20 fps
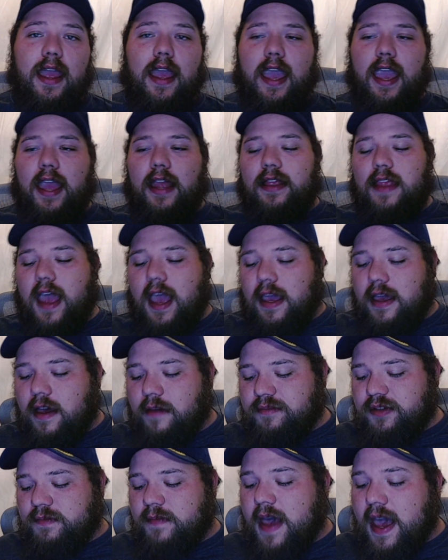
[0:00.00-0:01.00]
and that
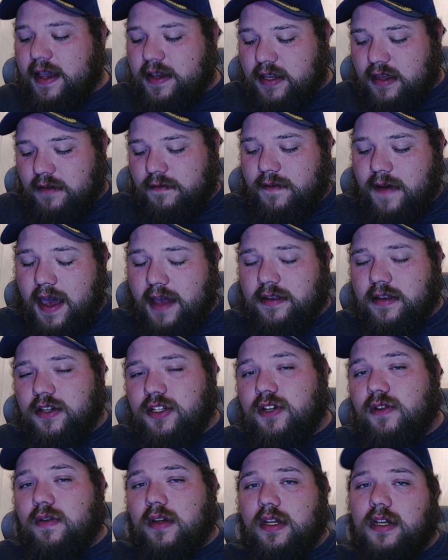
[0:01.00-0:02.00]
comes back to the fact that
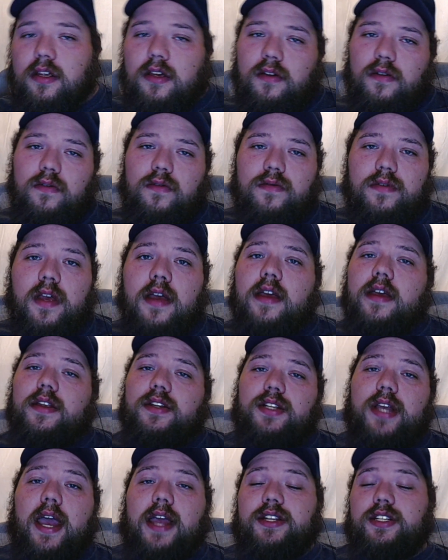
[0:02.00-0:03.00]
you can use
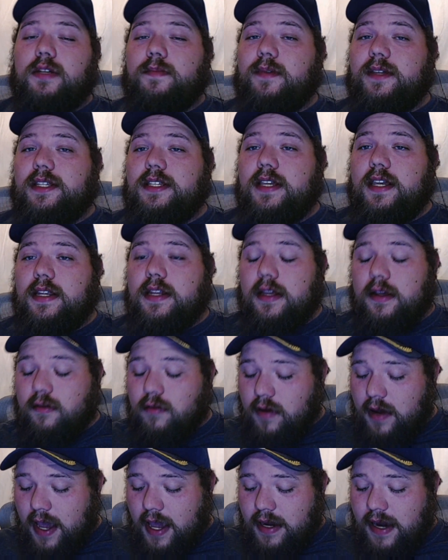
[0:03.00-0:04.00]
ChatGPT to
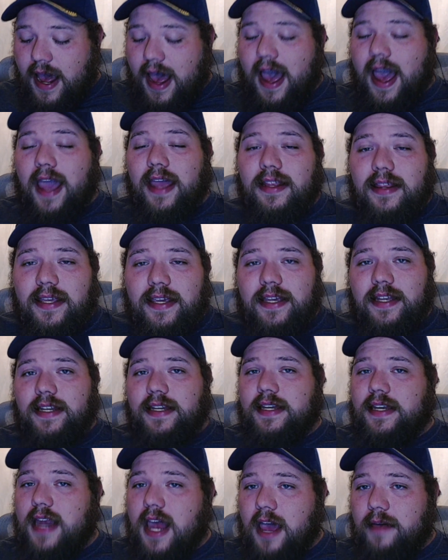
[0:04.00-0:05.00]
create highly
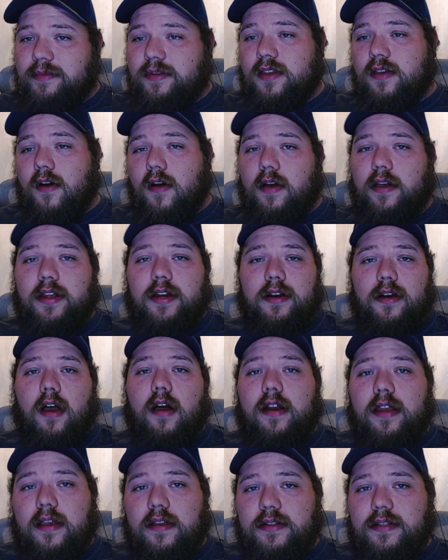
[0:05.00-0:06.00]
in-depth targeted
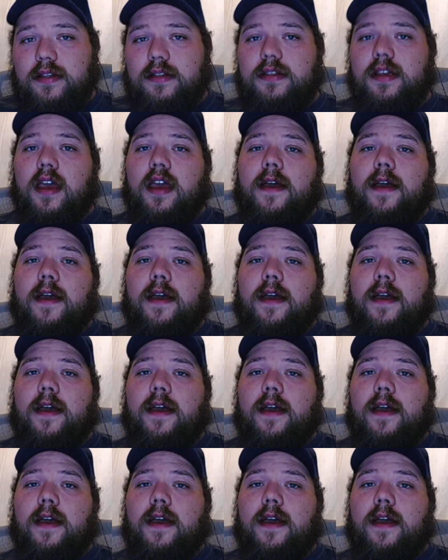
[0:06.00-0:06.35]
audiences